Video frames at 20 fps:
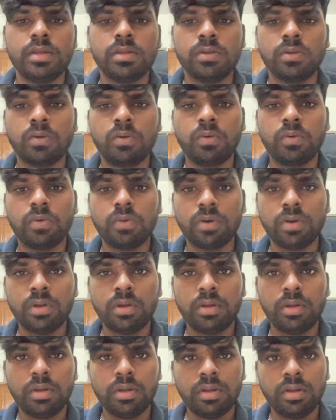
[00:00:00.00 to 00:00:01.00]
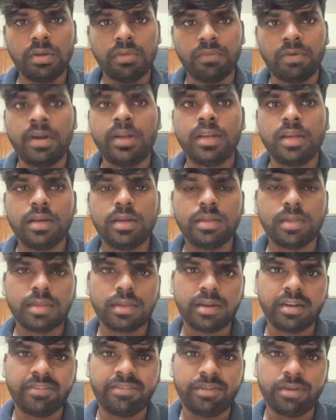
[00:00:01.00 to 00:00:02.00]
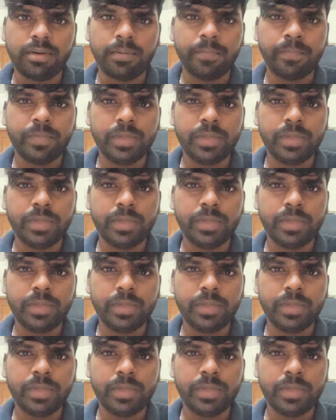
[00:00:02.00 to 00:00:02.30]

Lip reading: so what it's refer?